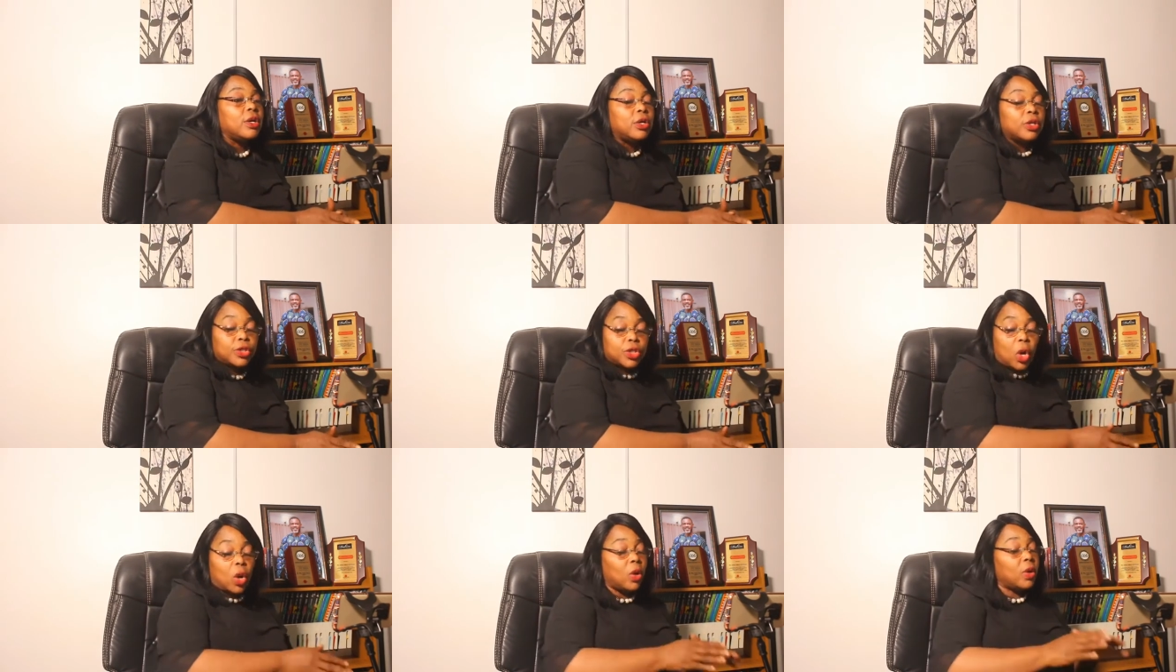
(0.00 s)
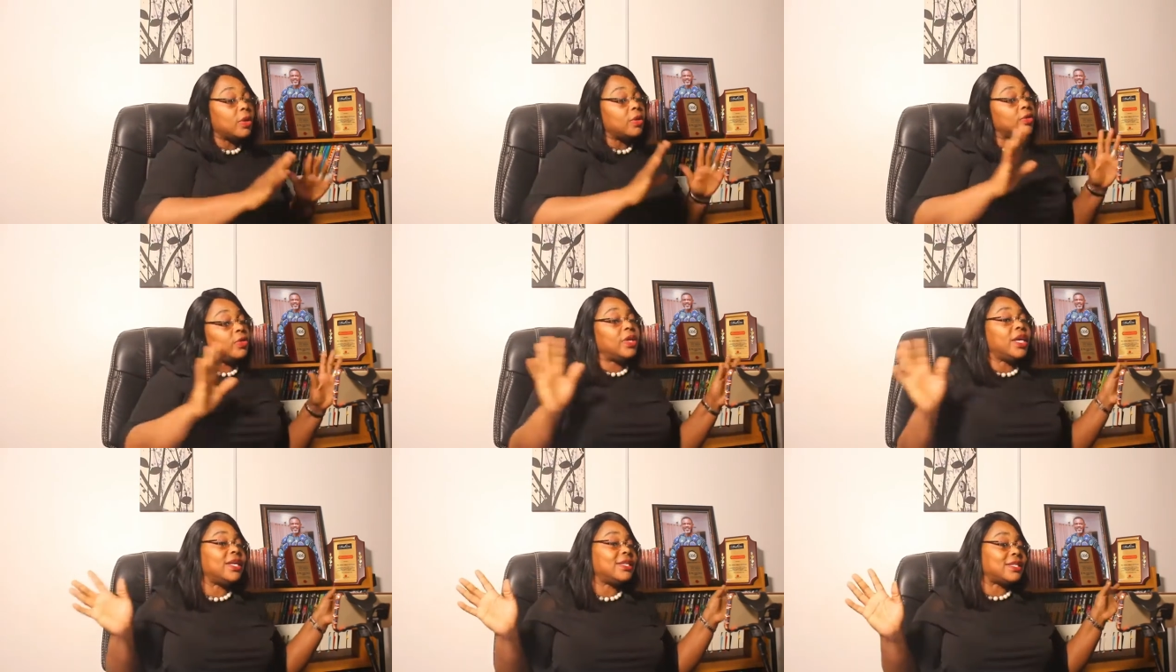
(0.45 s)

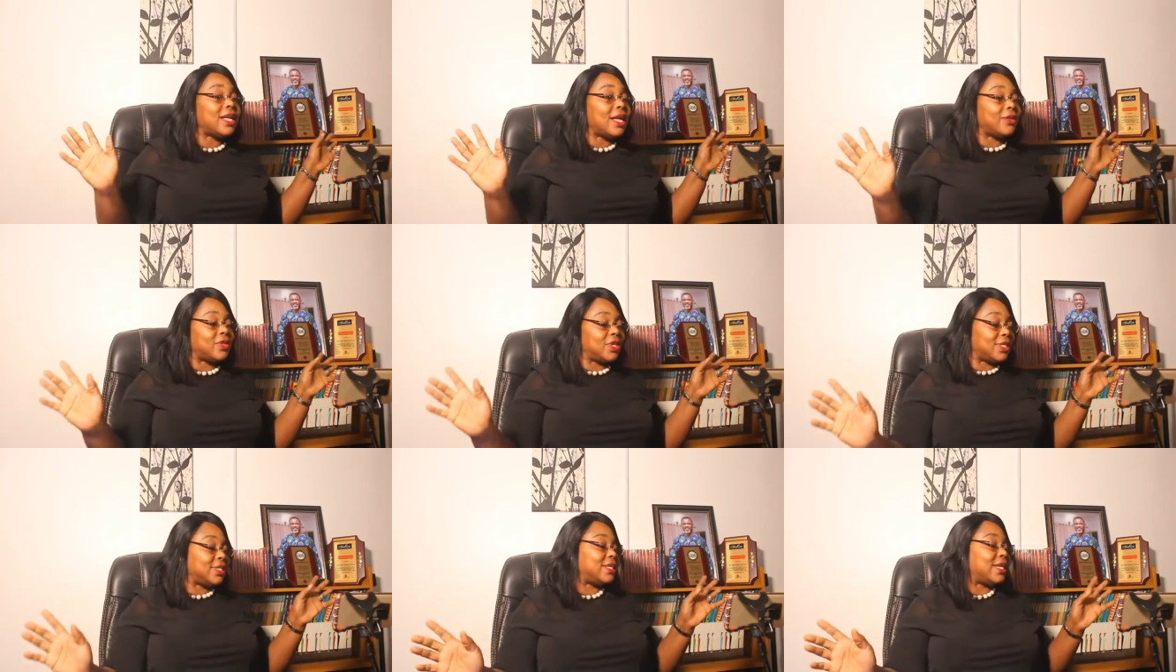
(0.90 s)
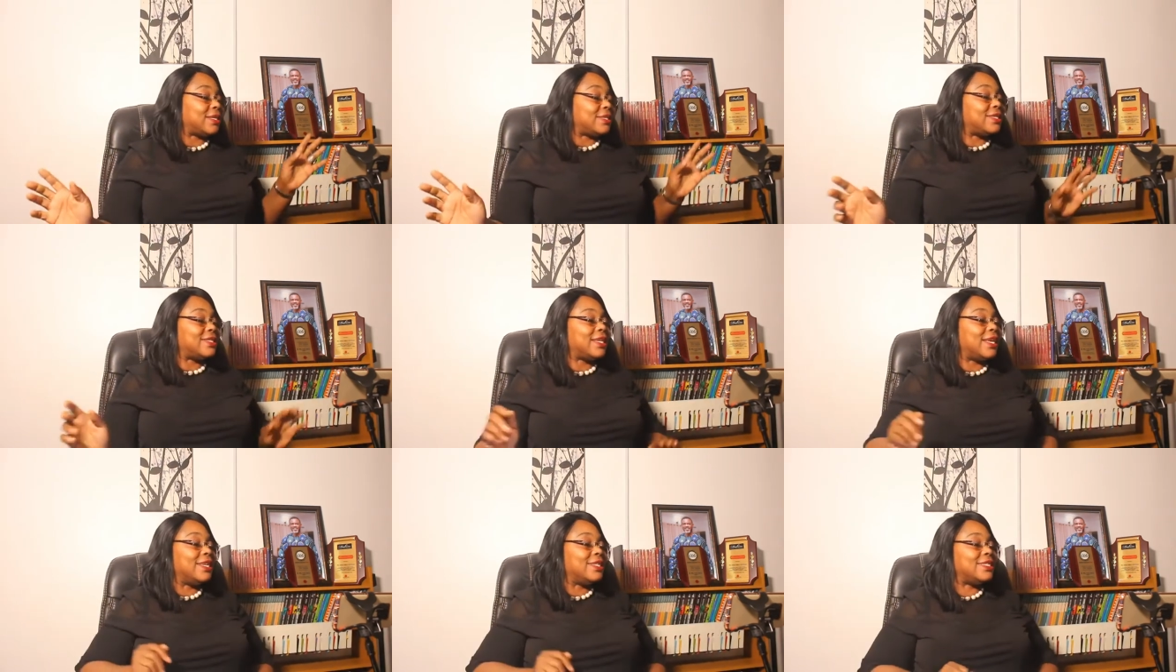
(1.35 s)
So these are the
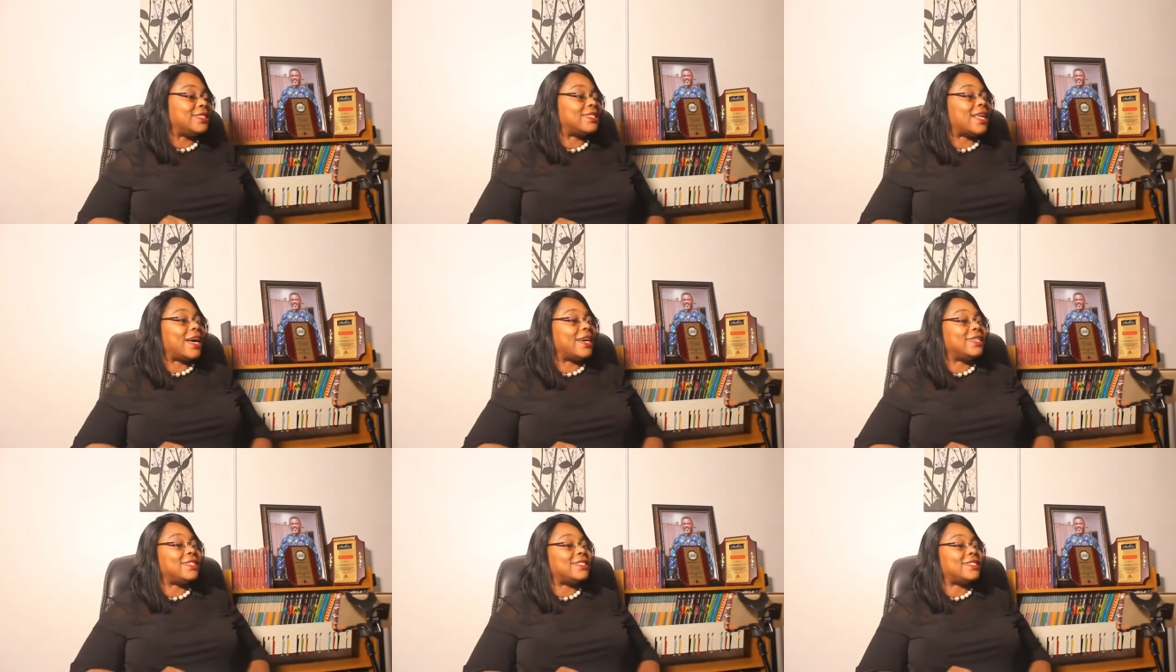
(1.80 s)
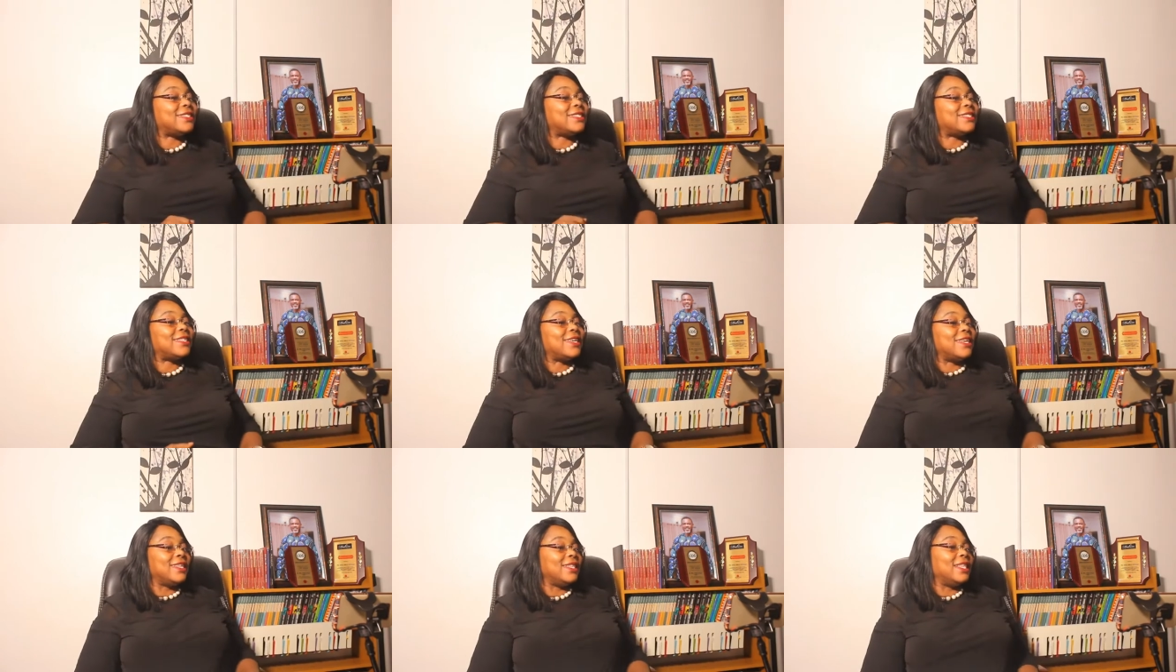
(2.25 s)
six
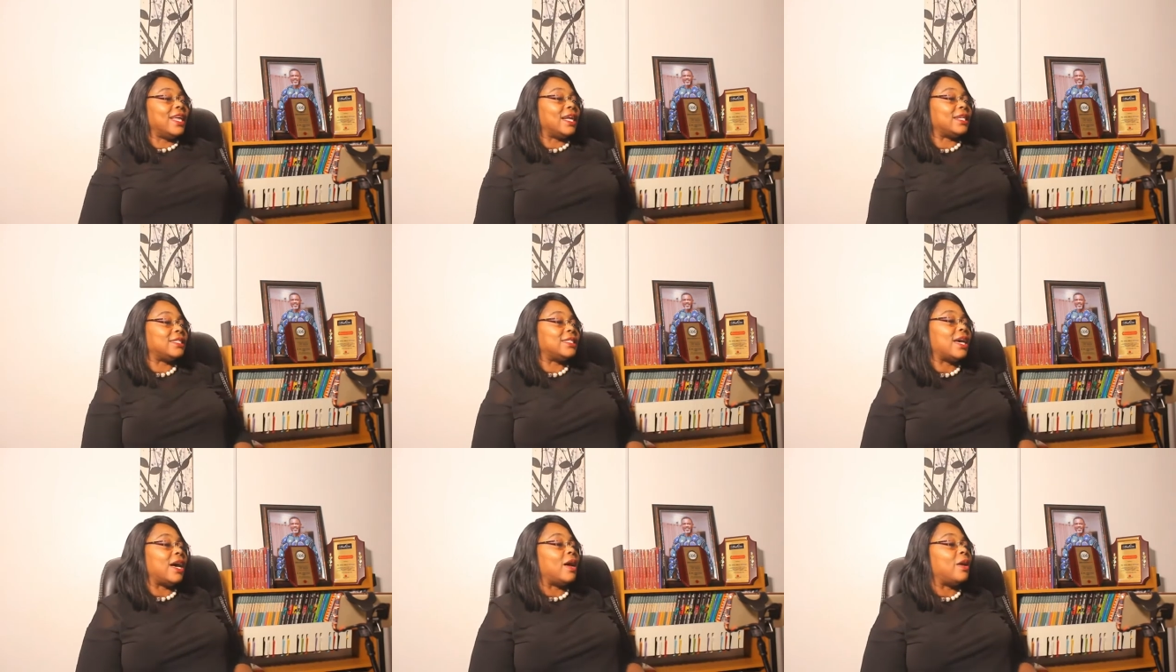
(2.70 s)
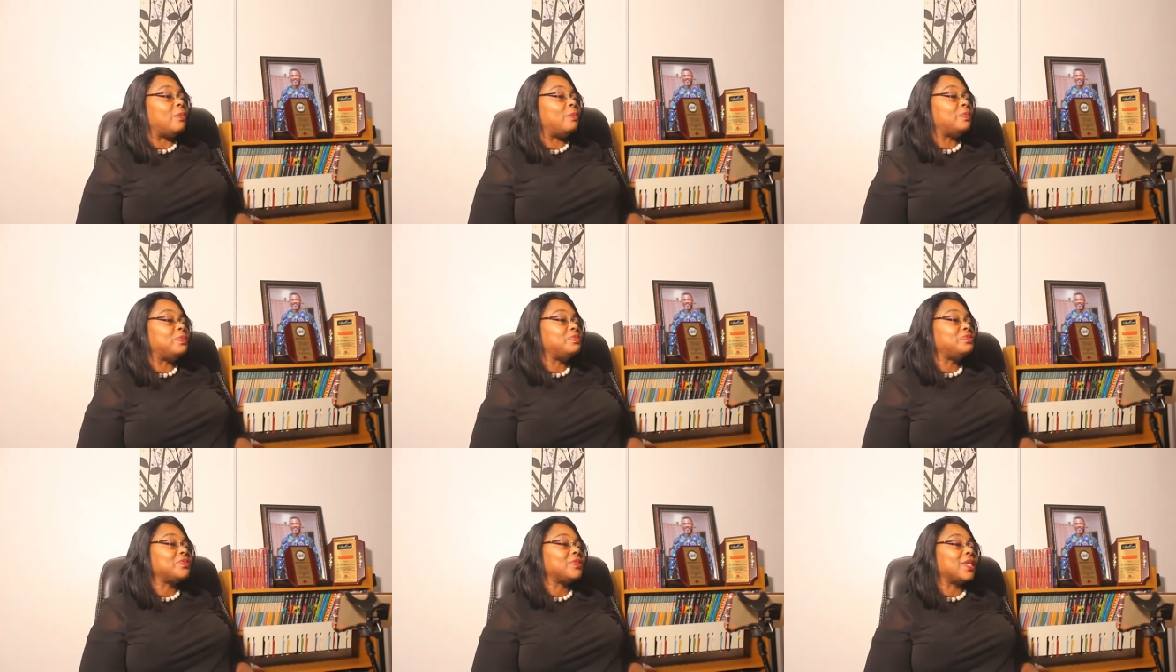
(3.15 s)
insights that
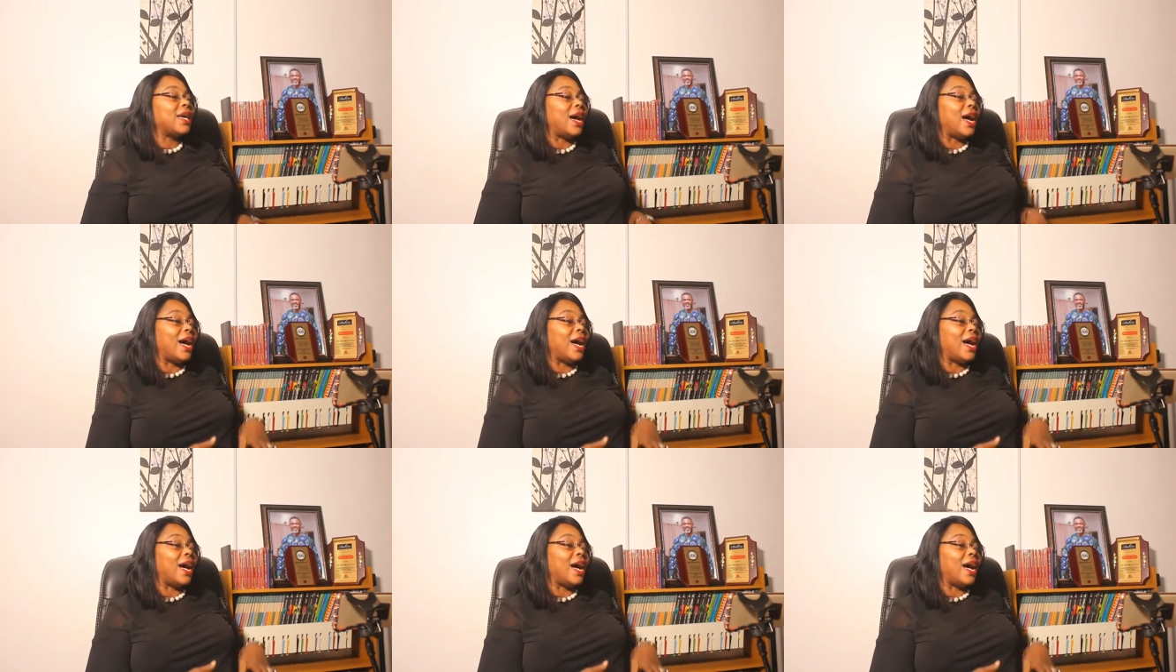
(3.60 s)
um,